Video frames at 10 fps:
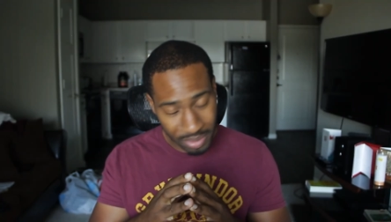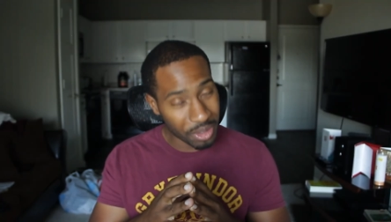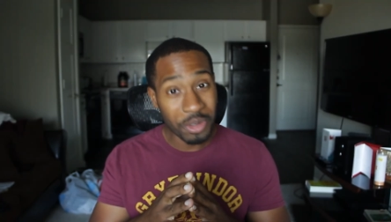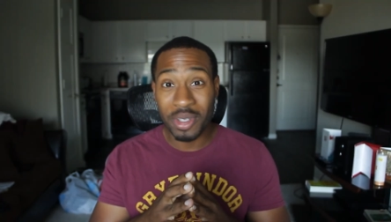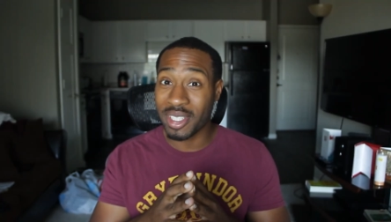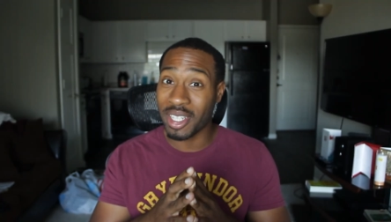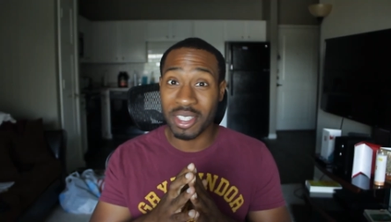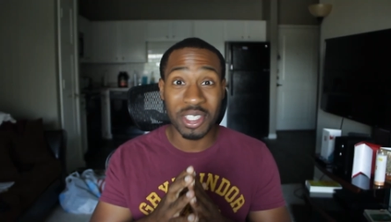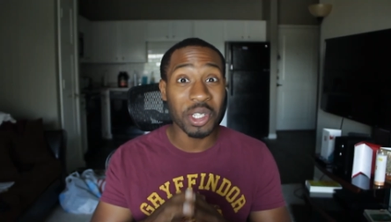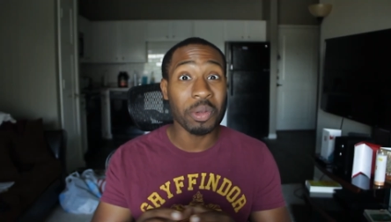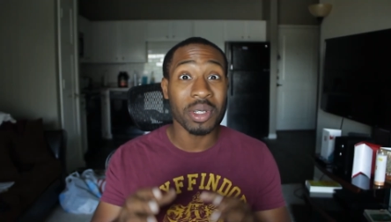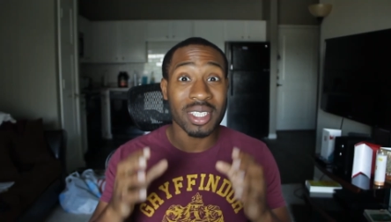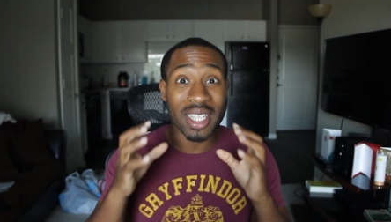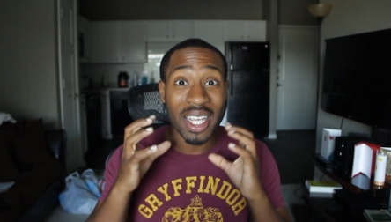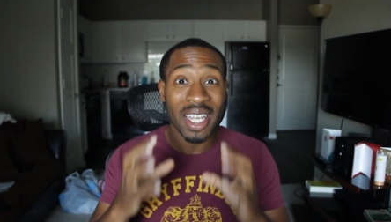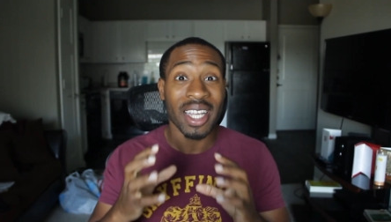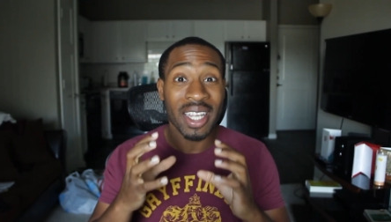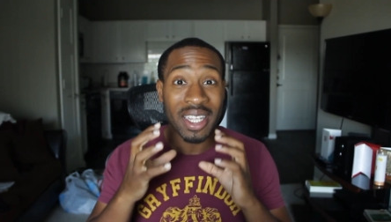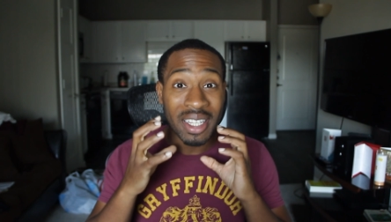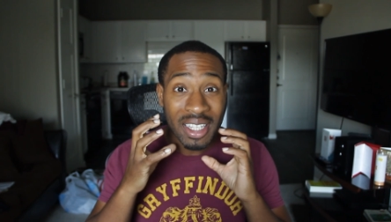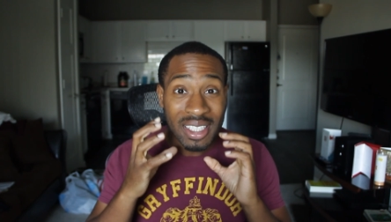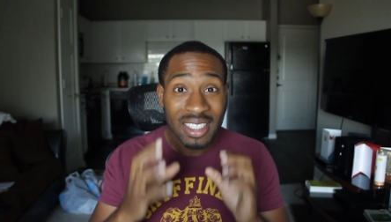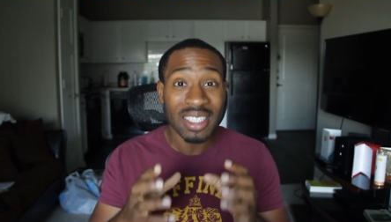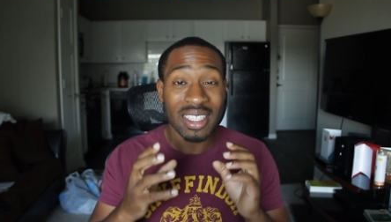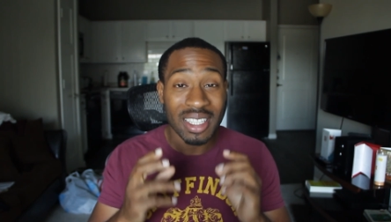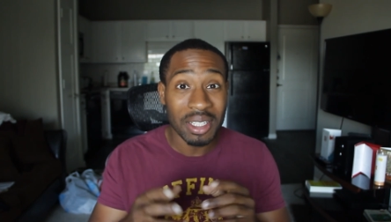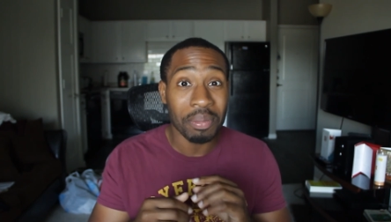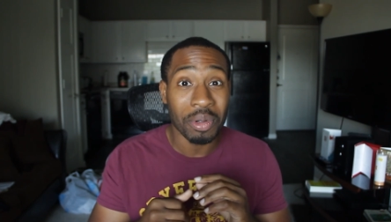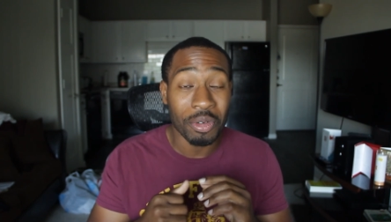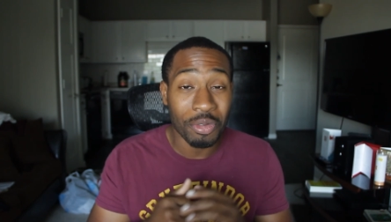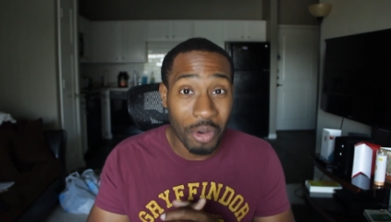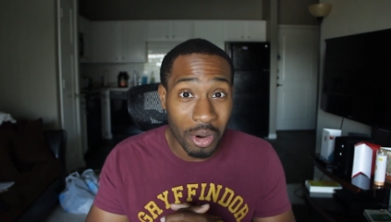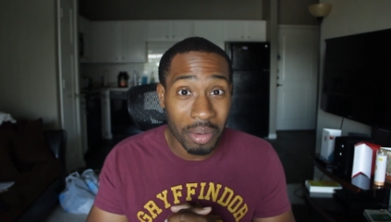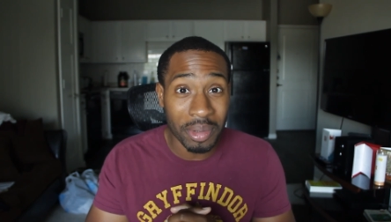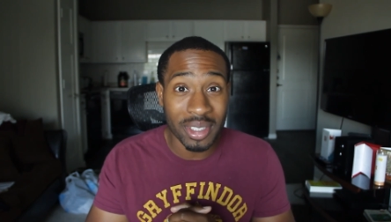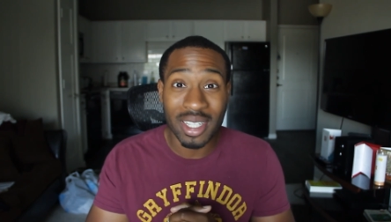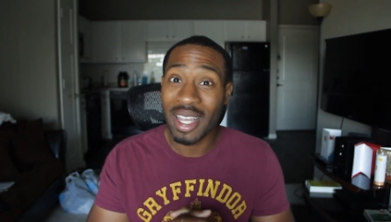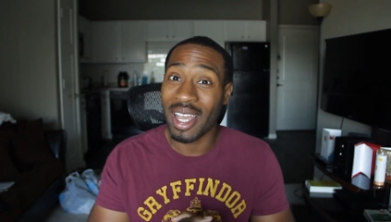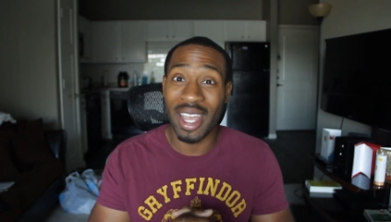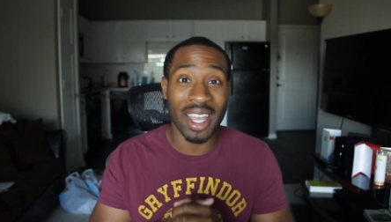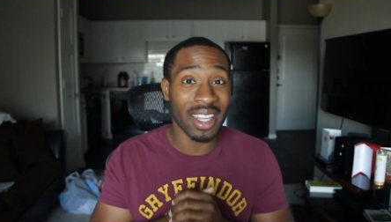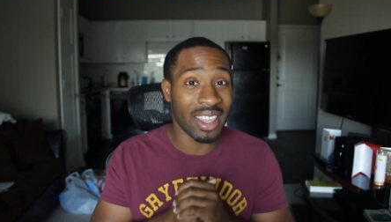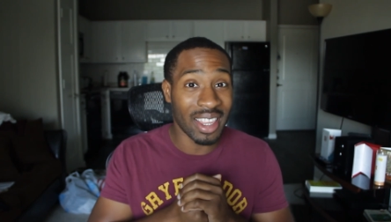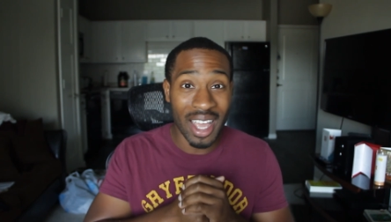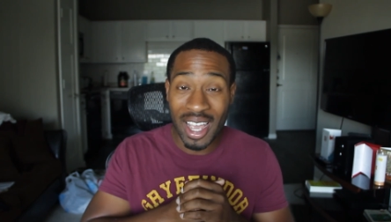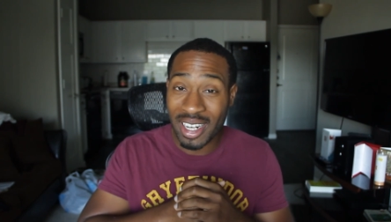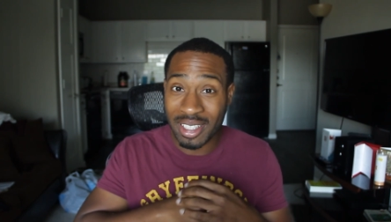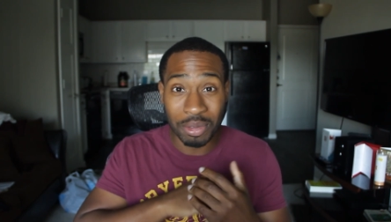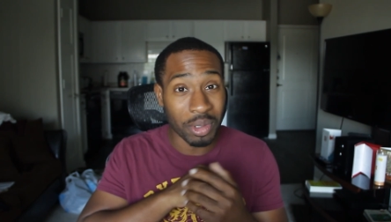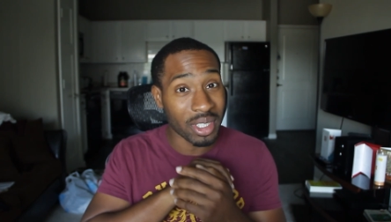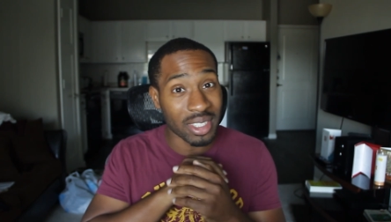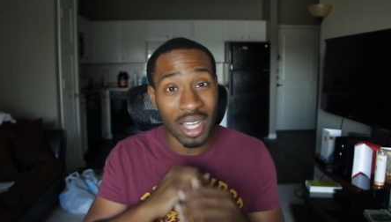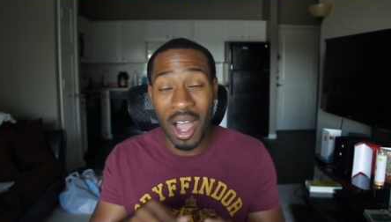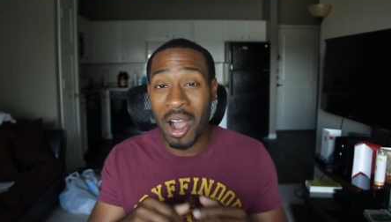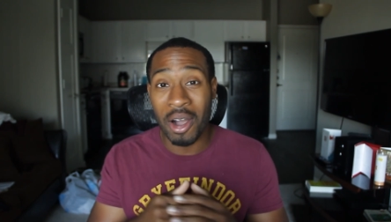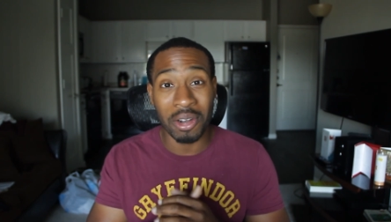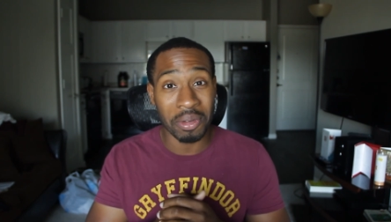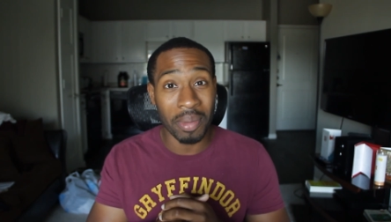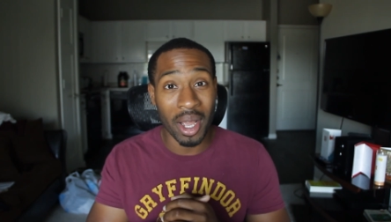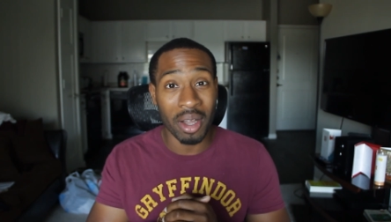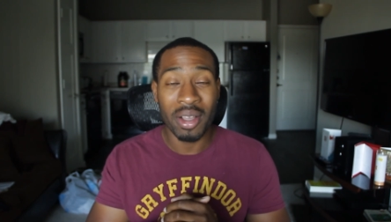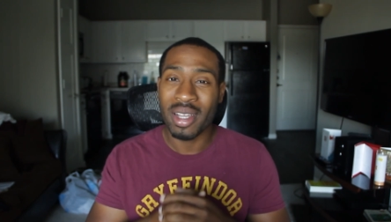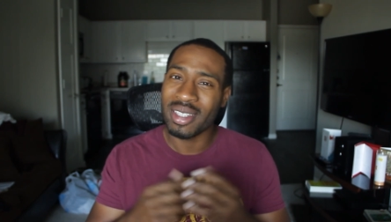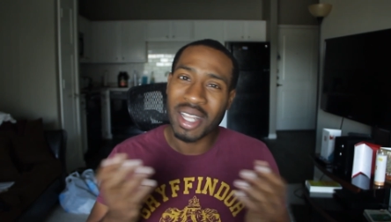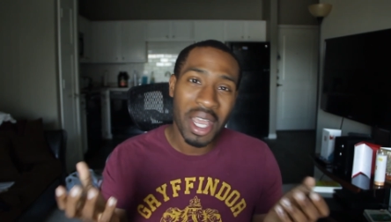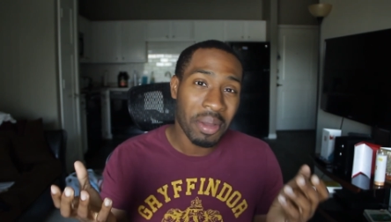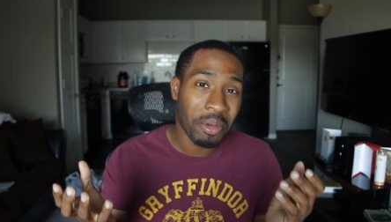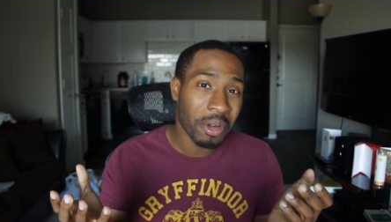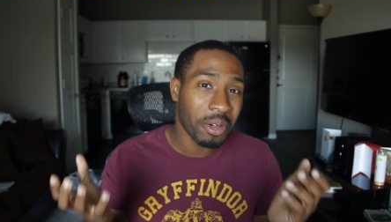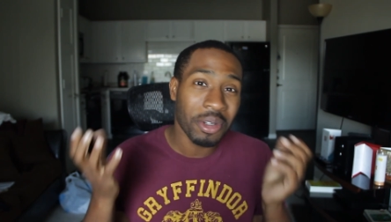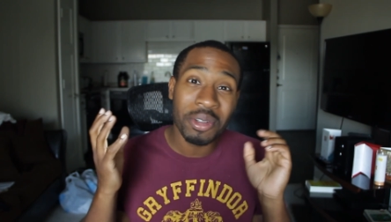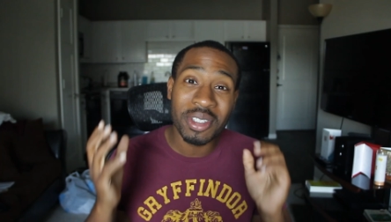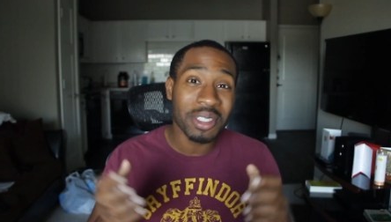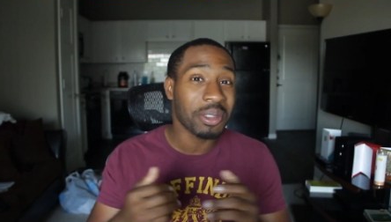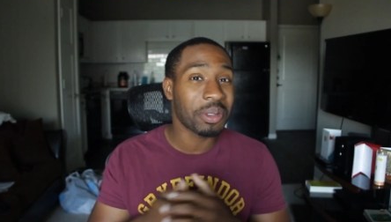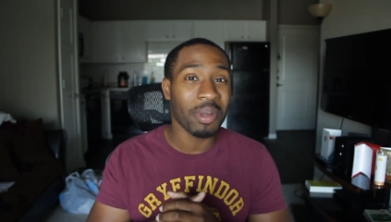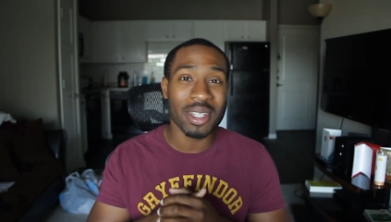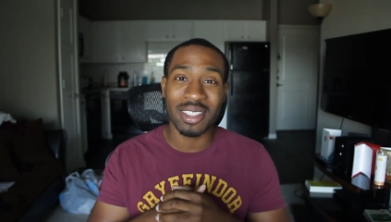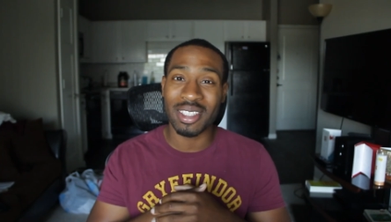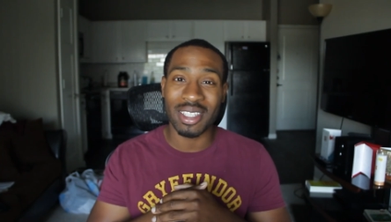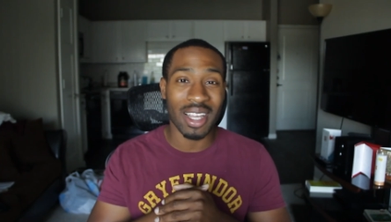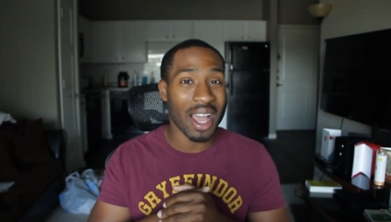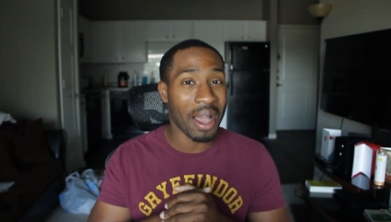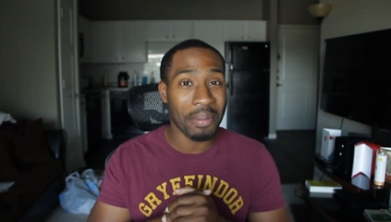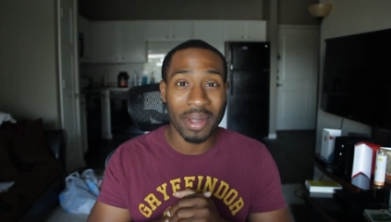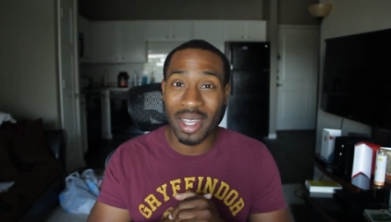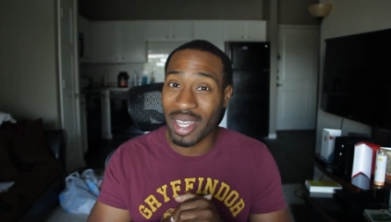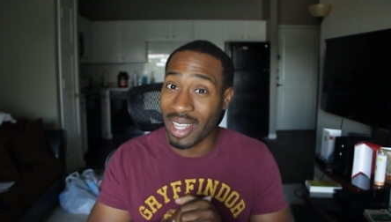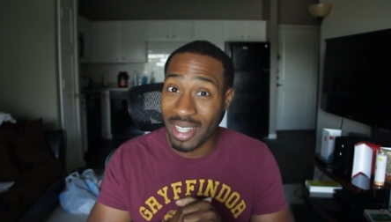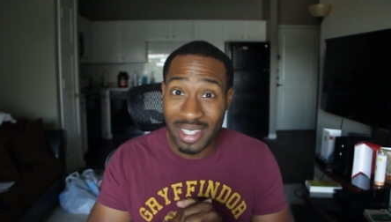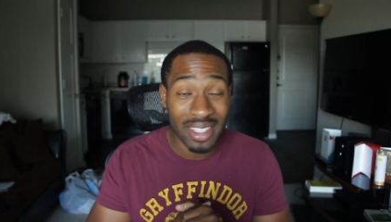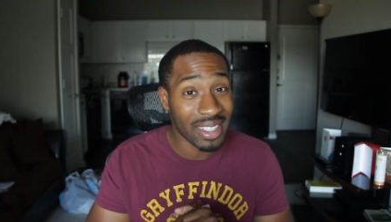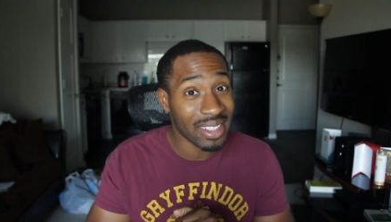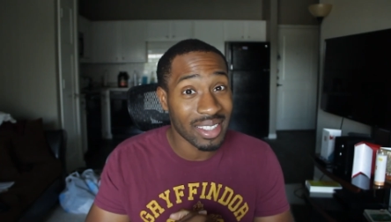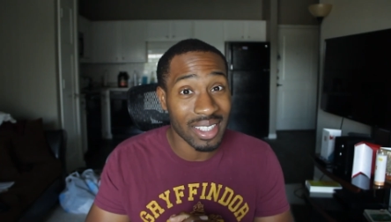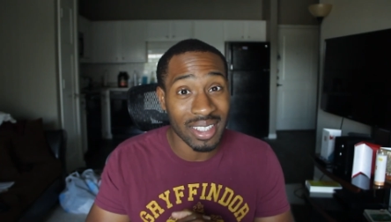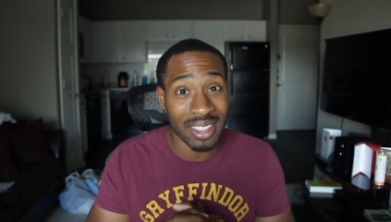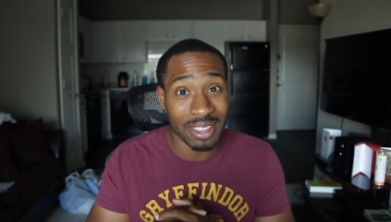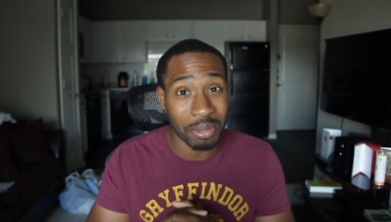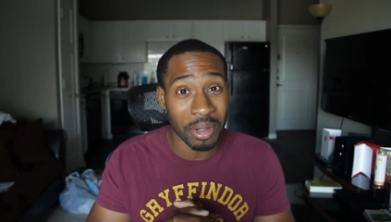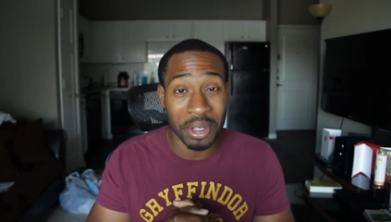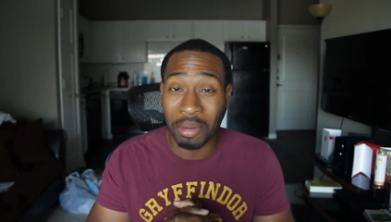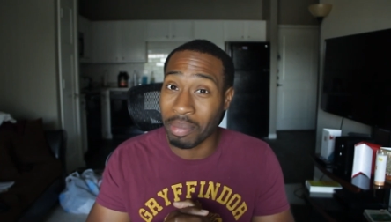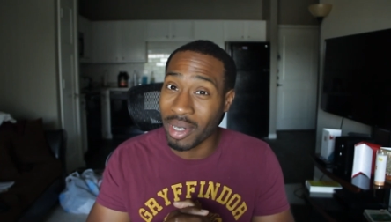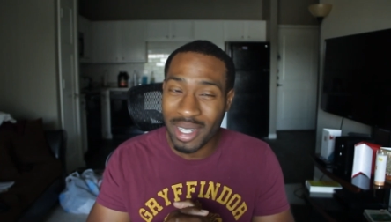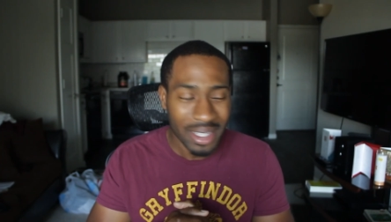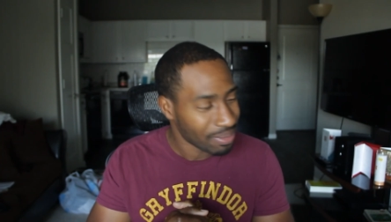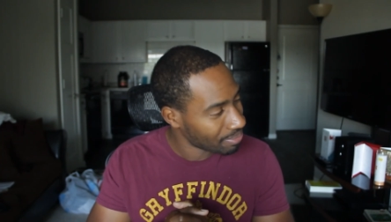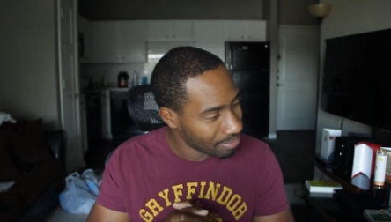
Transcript: you can tell she was into the performance, and that is what it's all about. Dave Grohl, no disrespect to the guy, man. He did his thing as well, but